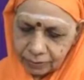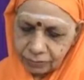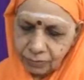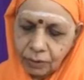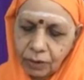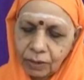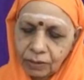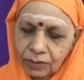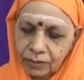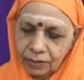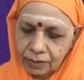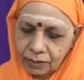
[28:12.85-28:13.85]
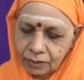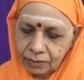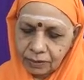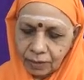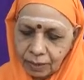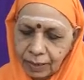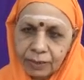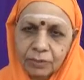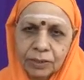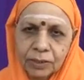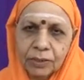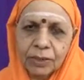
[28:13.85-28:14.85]
False knowledge
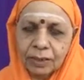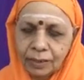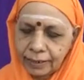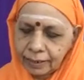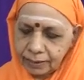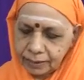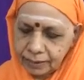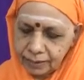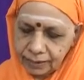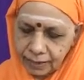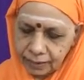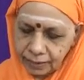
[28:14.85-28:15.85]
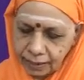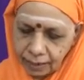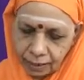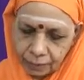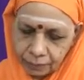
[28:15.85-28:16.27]
means ignorance ityartha.